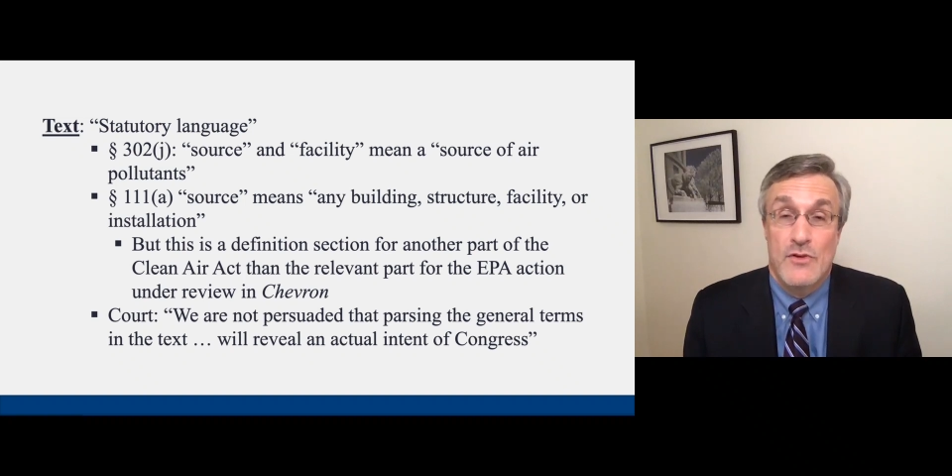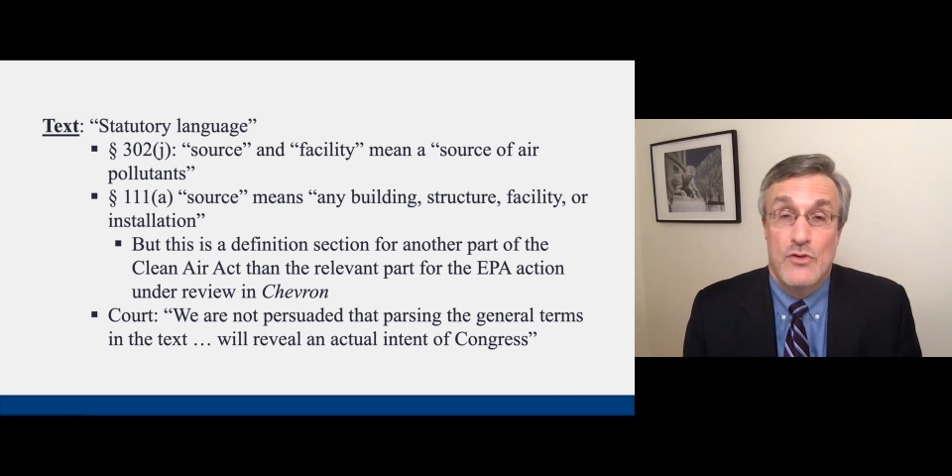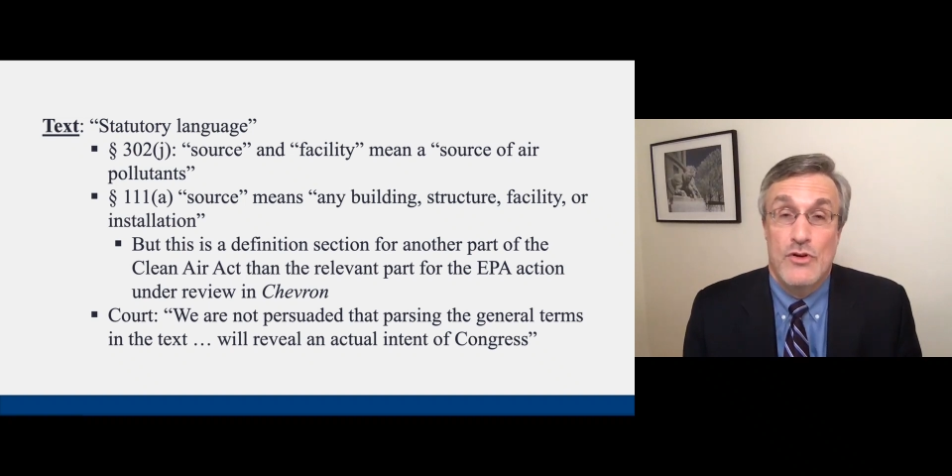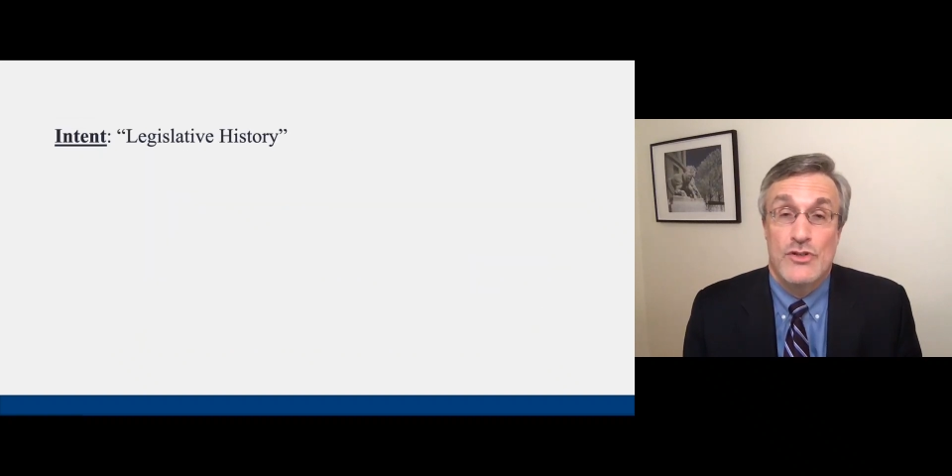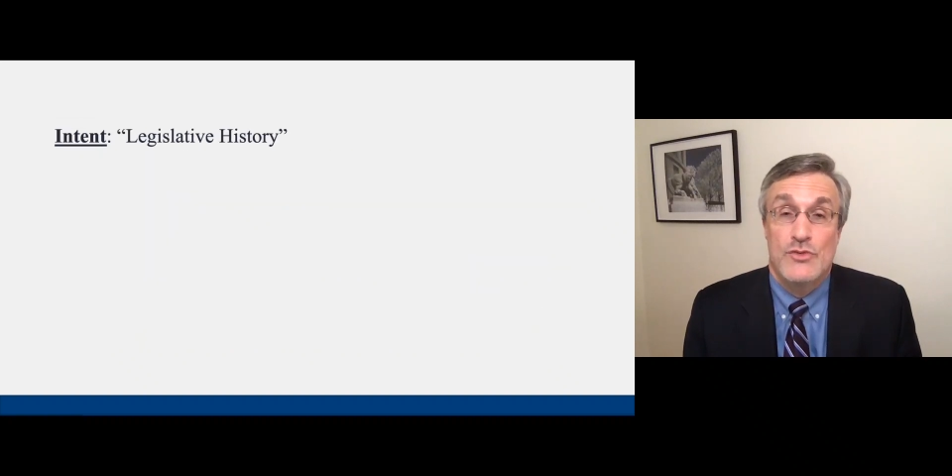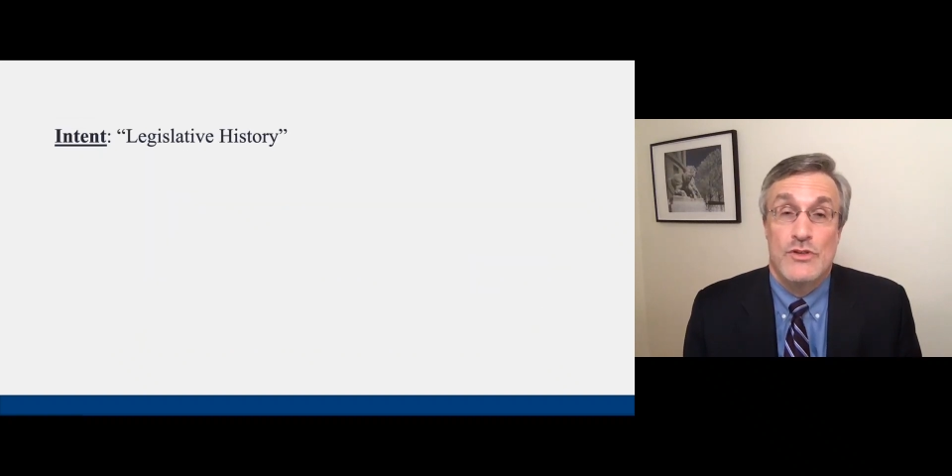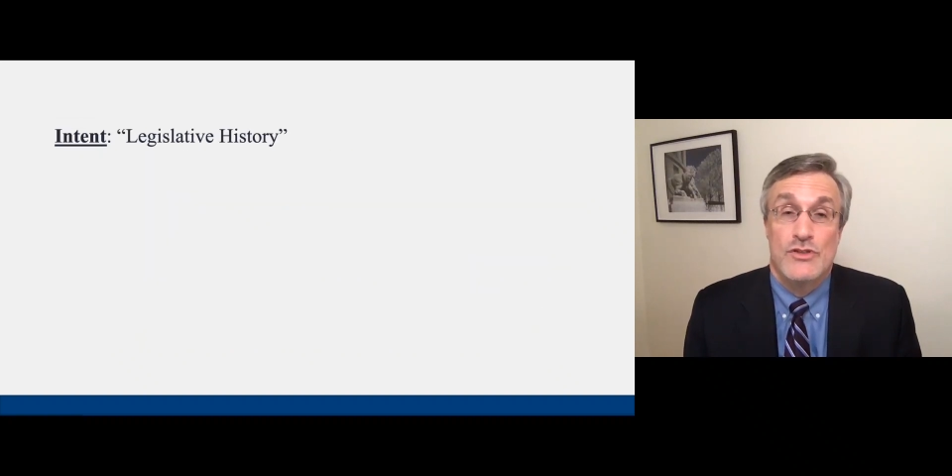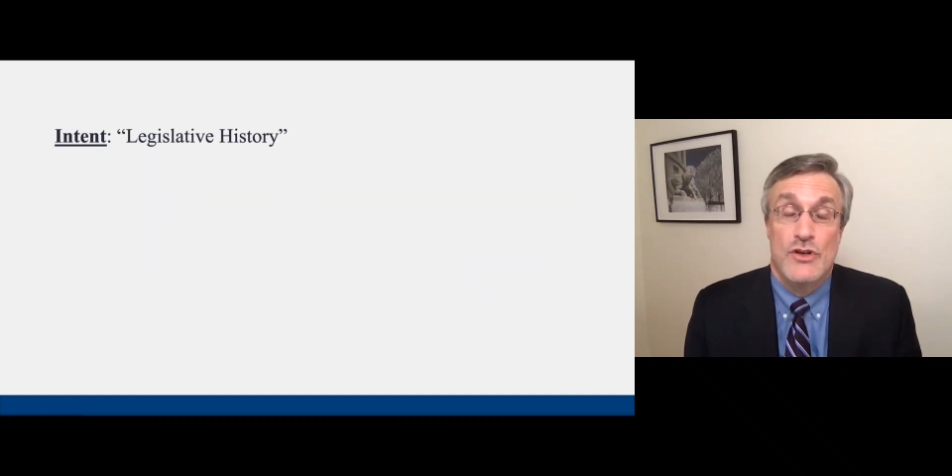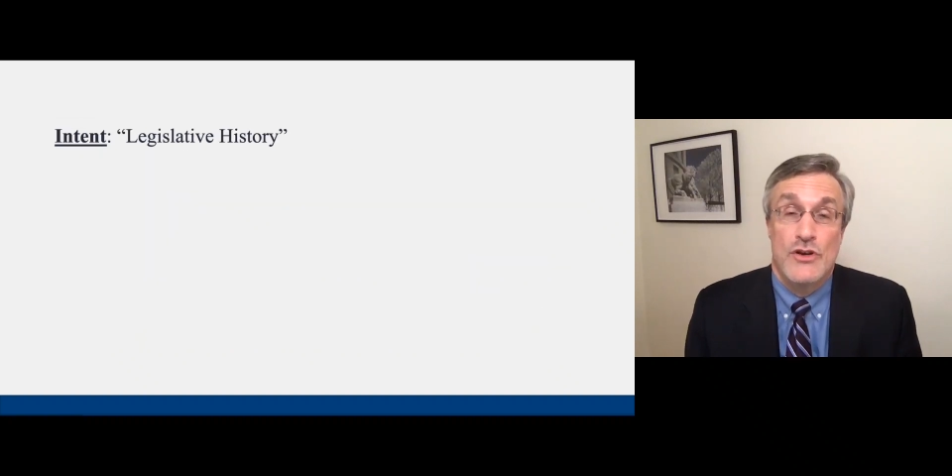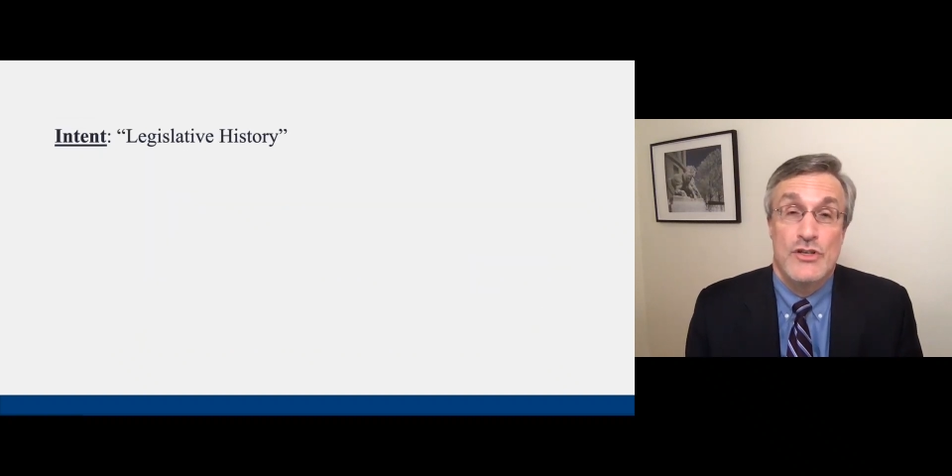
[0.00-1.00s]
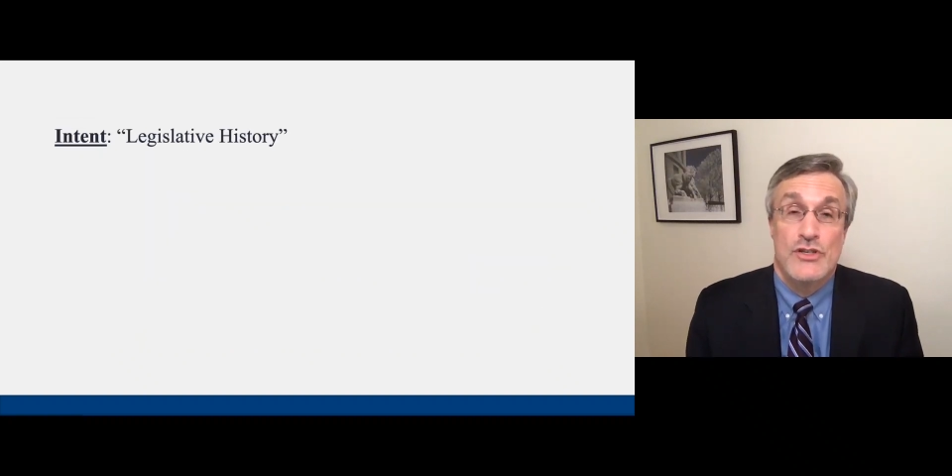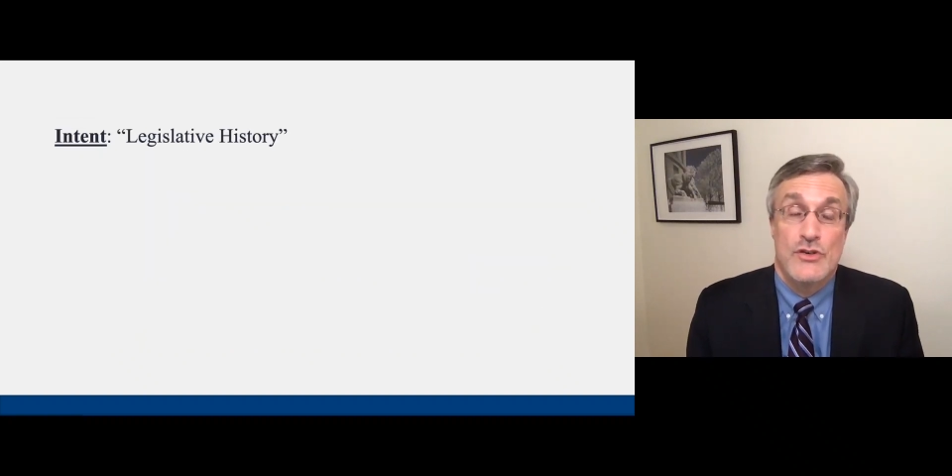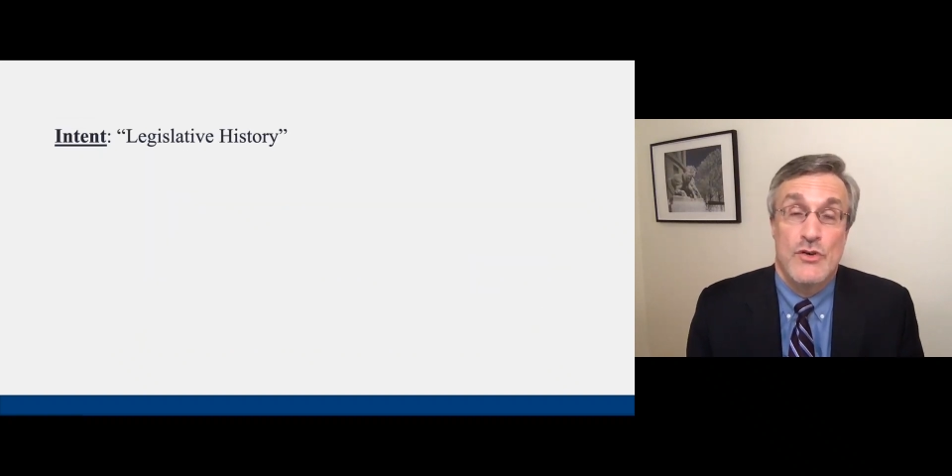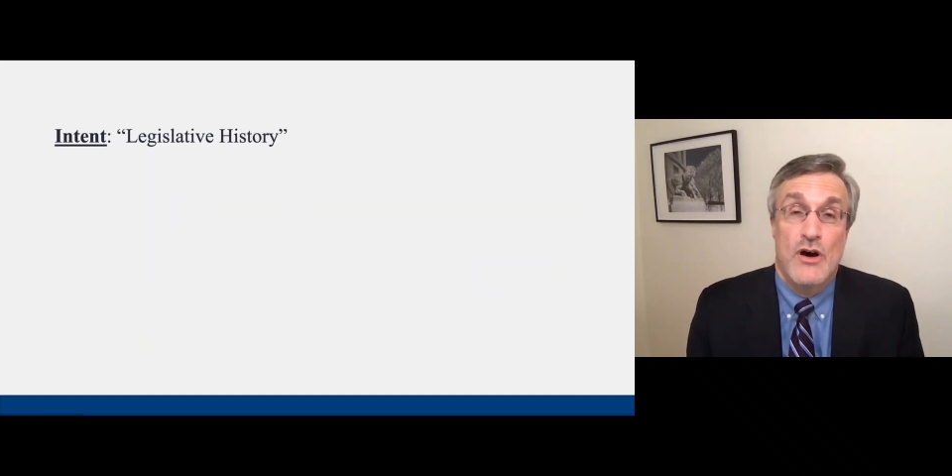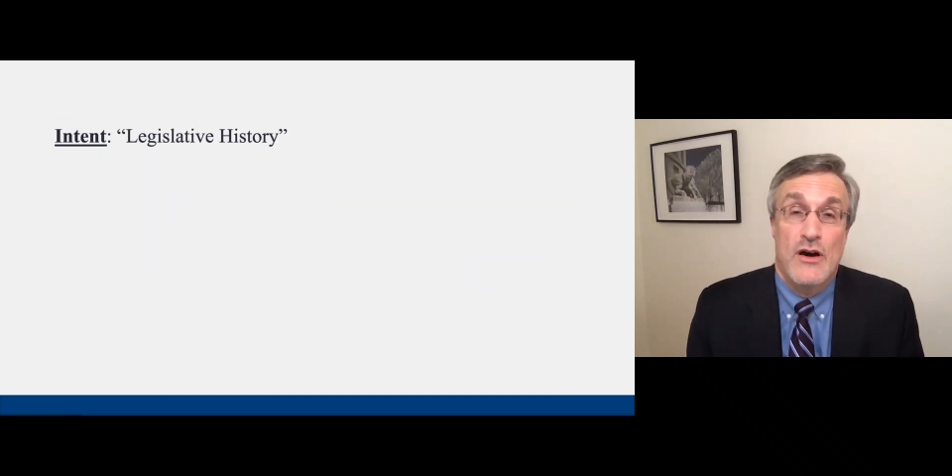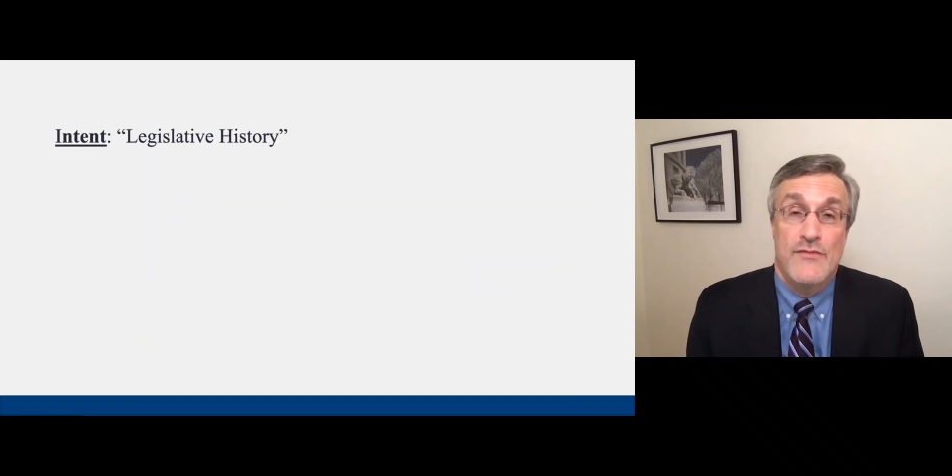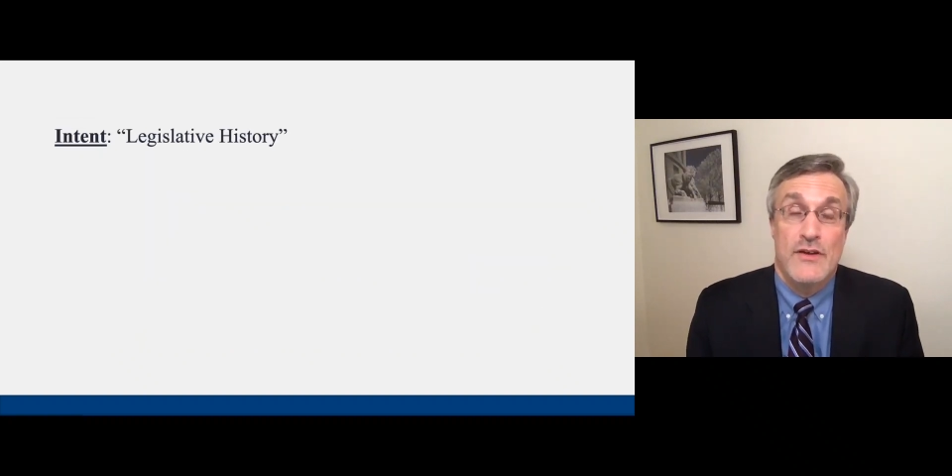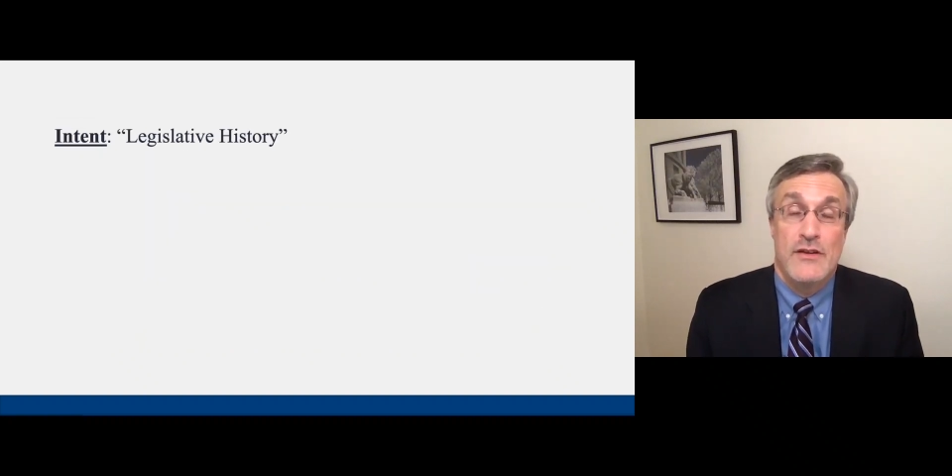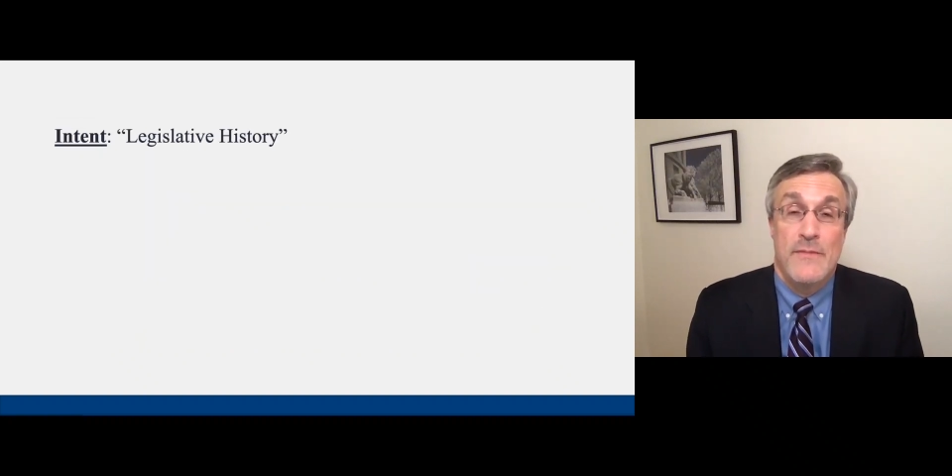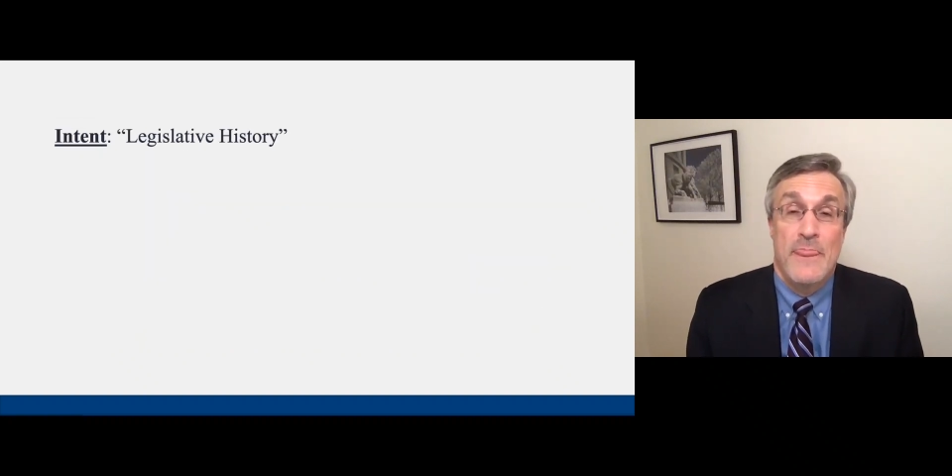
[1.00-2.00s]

courts will turn to often